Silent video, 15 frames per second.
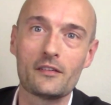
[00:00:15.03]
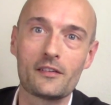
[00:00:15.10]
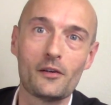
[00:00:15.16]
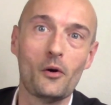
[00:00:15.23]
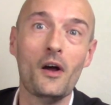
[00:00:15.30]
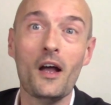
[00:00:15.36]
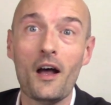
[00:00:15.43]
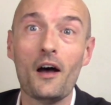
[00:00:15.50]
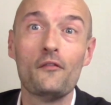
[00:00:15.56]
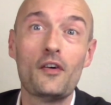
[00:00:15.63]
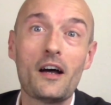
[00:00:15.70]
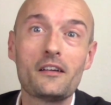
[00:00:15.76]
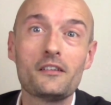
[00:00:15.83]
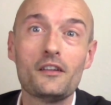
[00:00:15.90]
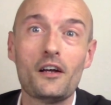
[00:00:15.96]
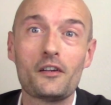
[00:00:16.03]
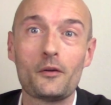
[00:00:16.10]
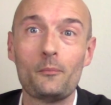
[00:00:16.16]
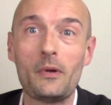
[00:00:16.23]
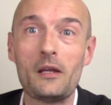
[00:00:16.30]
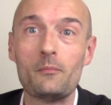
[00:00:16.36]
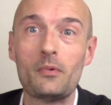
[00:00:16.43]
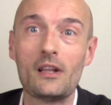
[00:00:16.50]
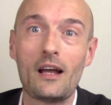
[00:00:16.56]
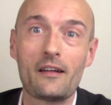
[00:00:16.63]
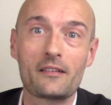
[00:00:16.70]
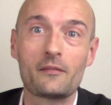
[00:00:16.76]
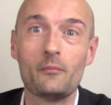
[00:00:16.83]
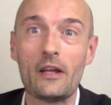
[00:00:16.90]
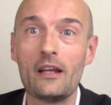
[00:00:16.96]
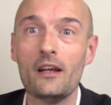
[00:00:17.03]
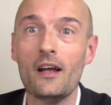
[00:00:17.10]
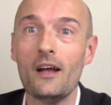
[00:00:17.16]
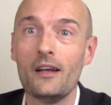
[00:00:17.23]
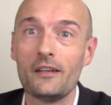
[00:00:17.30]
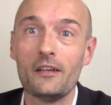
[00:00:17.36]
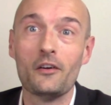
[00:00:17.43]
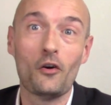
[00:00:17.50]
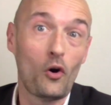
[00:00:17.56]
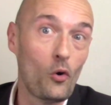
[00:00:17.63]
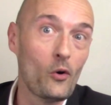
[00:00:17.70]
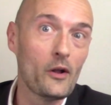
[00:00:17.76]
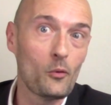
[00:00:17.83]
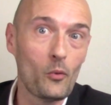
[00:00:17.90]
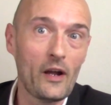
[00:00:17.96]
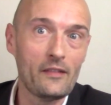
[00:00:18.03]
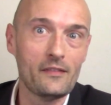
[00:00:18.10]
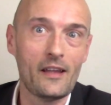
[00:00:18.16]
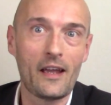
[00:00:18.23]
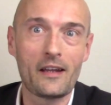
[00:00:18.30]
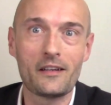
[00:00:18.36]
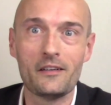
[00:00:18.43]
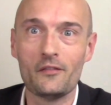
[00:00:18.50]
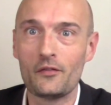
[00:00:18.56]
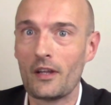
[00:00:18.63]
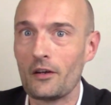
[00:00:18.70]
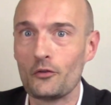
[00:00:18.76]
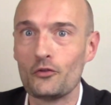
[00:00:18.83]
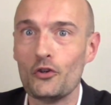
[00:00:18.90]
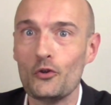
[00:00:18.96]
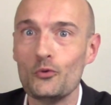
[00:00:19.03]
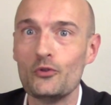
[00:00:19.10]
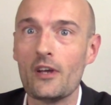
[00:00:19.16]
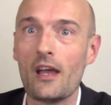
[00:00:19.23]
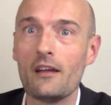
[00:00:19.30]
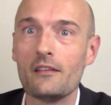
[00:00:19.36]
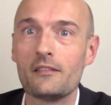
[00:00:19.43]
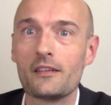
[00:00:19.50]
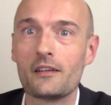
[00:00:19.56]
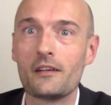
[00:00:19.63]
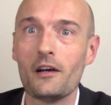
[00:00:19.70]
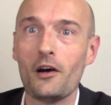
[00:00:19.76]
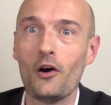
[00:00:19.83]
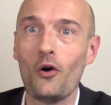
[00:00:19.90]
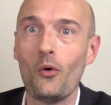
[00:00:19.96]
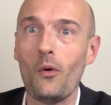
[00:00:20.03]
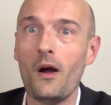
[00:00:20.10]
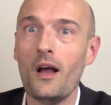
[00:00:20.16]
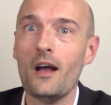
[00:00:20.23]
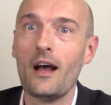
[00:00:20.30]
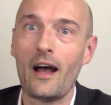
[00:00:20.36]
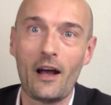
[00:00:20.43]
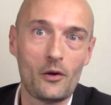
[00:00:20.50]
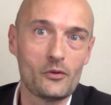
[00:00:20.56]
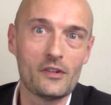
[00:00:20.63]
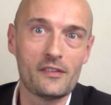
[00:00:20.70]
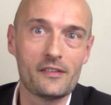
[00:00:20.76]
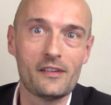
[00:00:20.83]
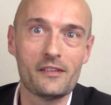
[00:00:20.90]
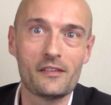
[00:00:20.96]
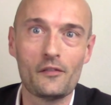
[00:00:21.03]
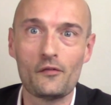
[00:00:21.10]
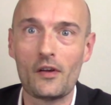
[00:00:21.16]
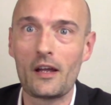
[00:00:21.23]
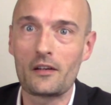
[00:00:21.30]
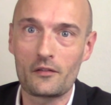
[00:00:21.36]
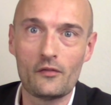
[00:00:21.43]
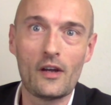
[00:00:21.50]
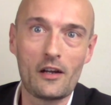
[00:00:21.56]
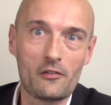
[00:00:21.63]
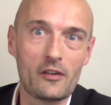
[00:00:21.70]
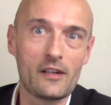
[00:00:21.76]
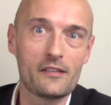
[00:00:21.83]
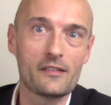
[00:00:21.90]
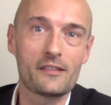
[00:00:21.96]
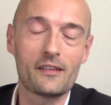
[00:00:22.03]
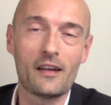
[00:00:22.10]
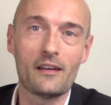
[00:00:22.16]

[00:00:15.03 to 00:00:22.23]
So I've had a lot of people ask me, you know, oil went negative there 2 days ago, how does this affect various